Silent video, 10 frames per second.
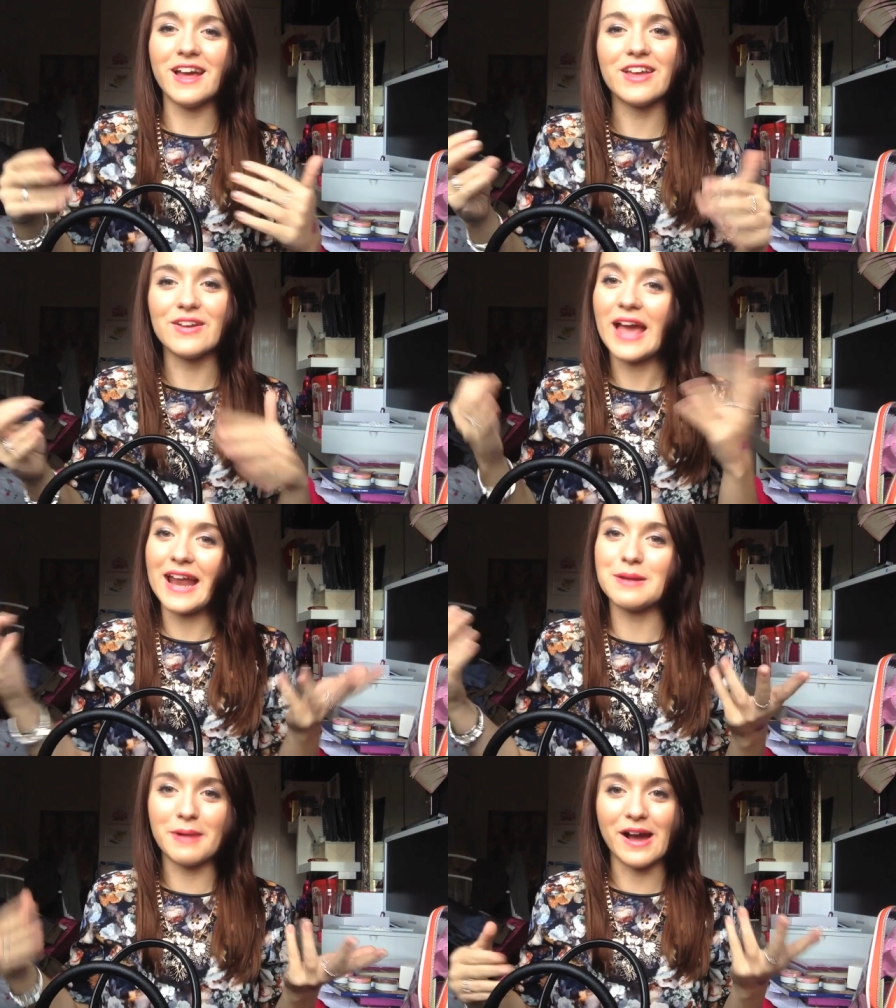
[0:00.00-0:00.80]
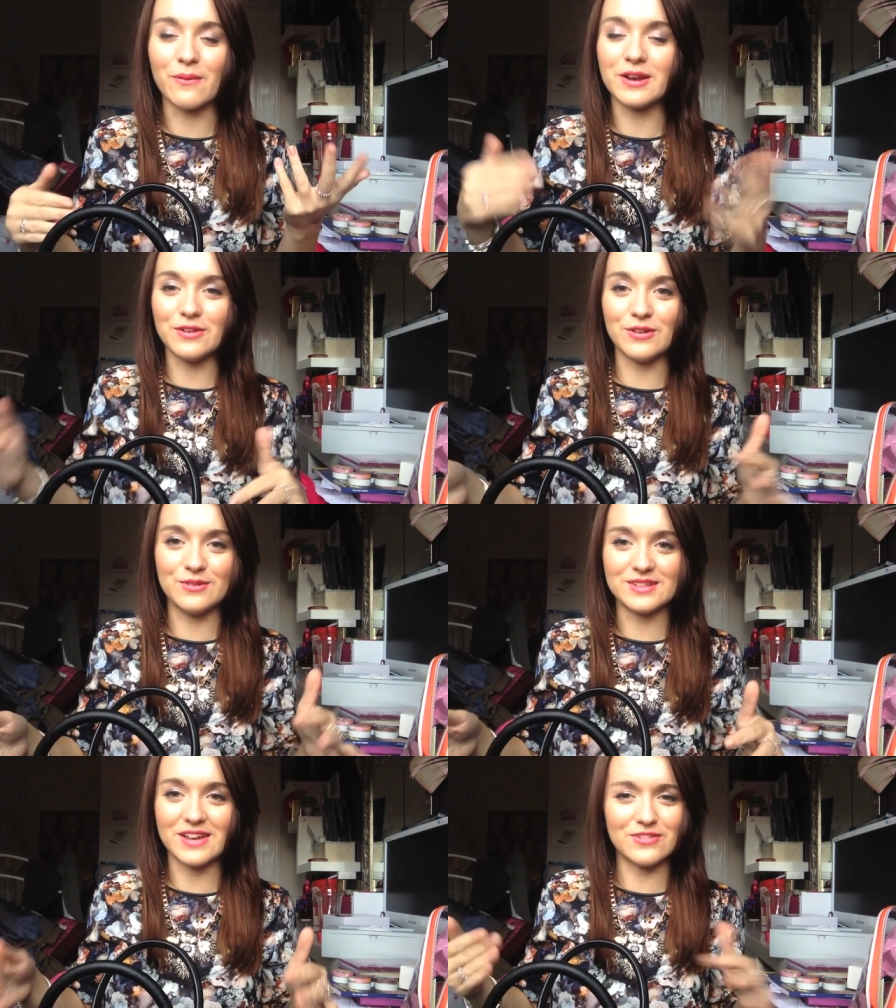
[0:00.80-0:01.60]
it that you get in a bag when you
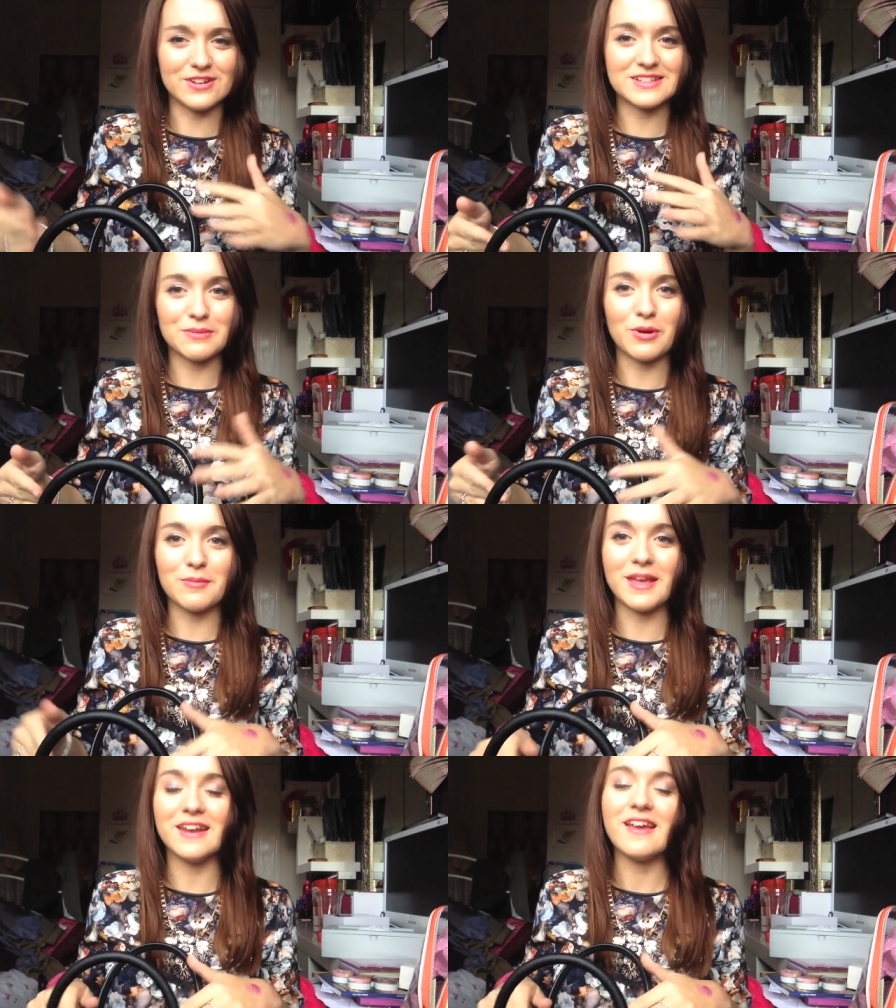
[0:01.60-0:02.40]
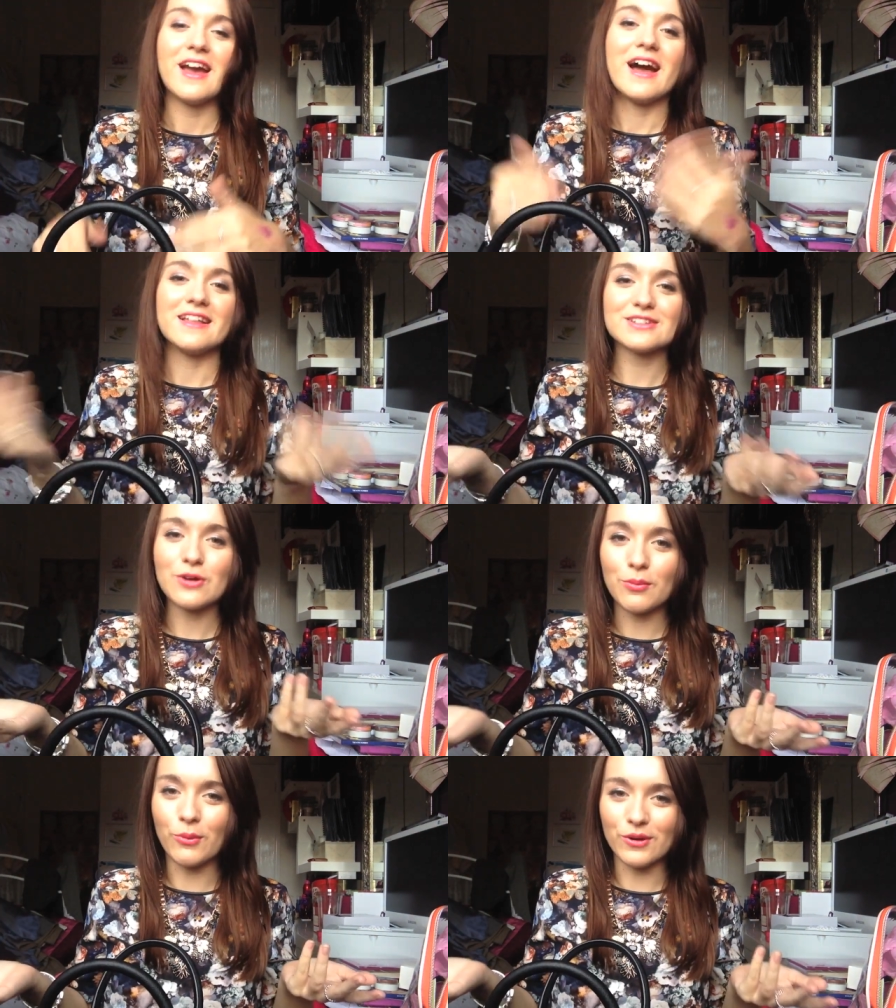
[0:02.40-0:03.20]
use it, if you understand what I mean. And that's the
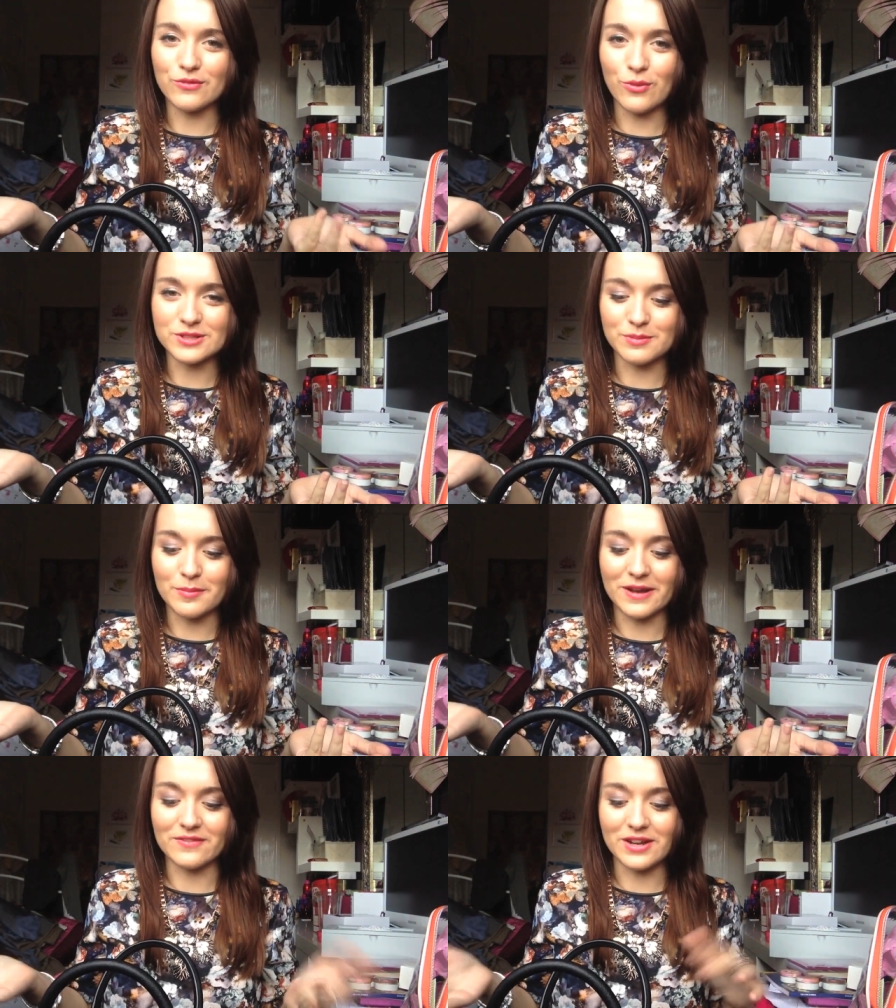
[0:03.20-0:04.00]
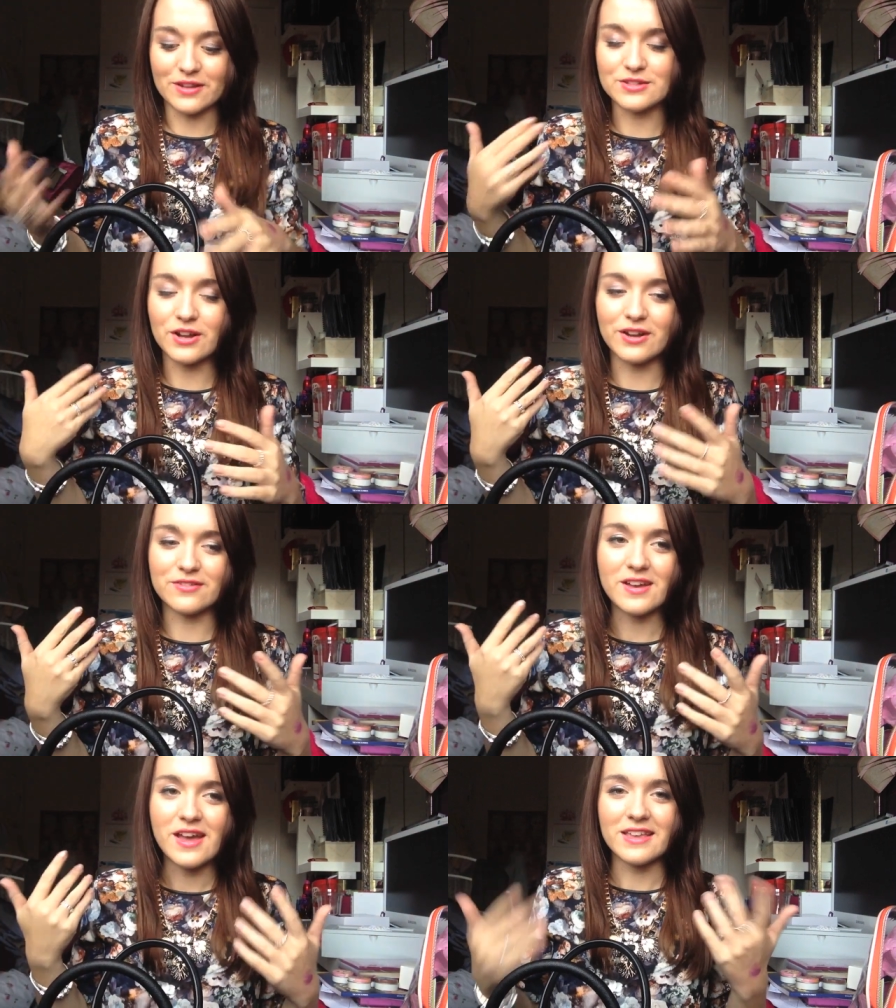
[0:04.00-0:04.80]
whole point of a what's in my bag video, to kind
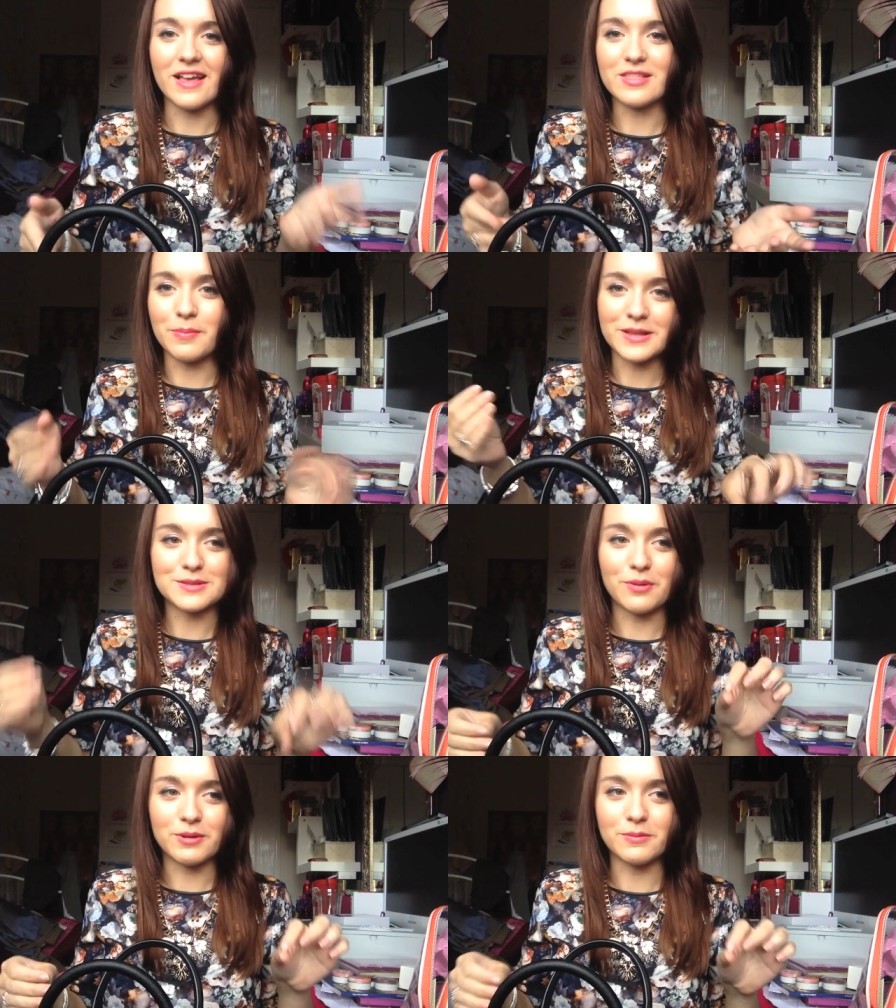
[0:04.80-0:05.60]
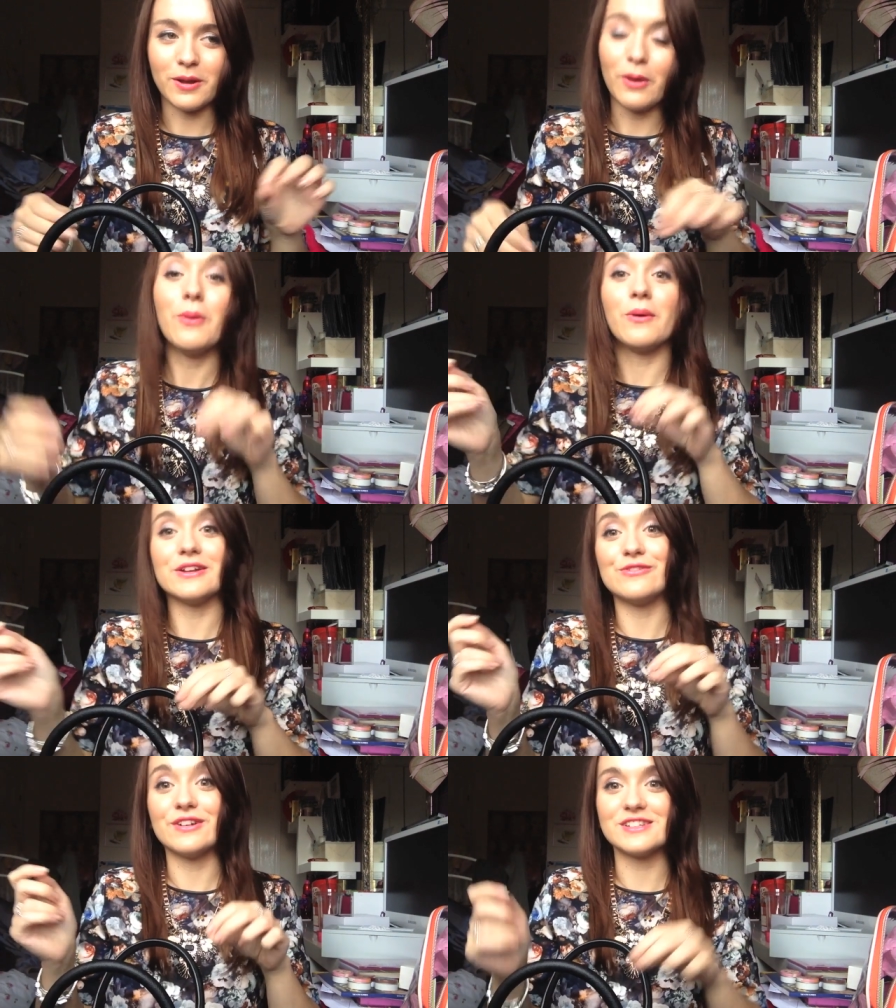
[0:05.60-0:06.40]
of get the bits of us and be like, oh, I
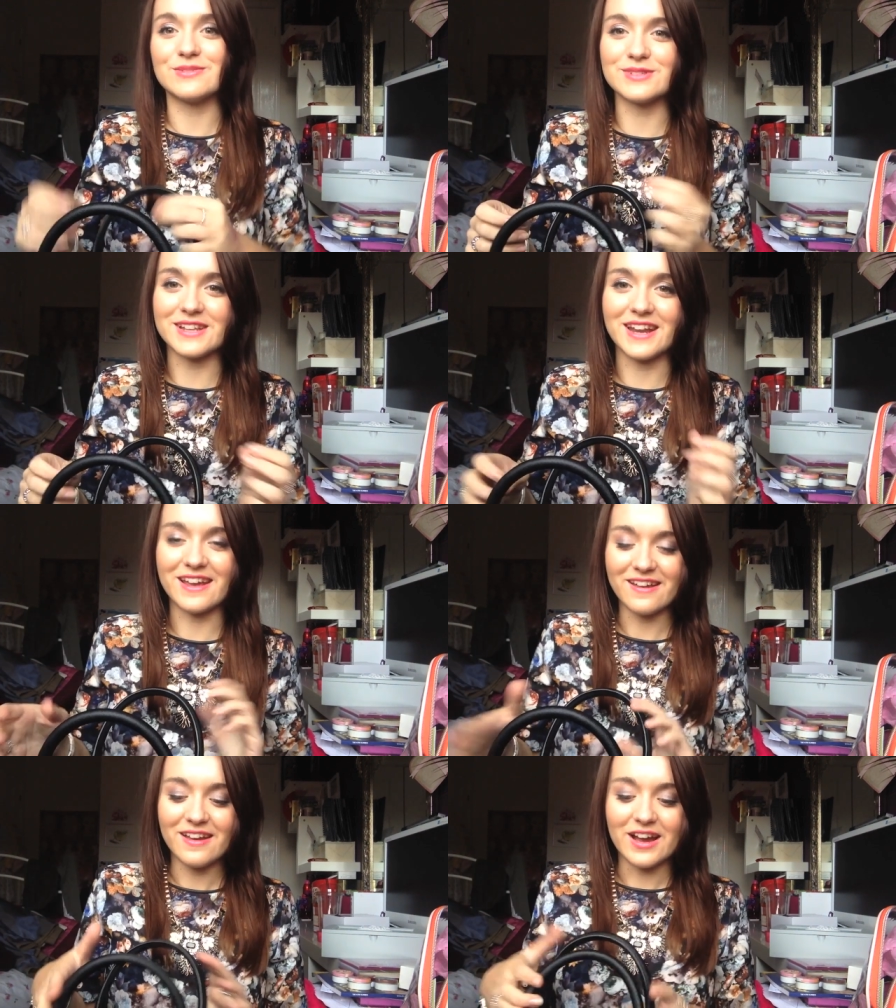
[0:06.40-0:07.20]
didn't realise this was in it.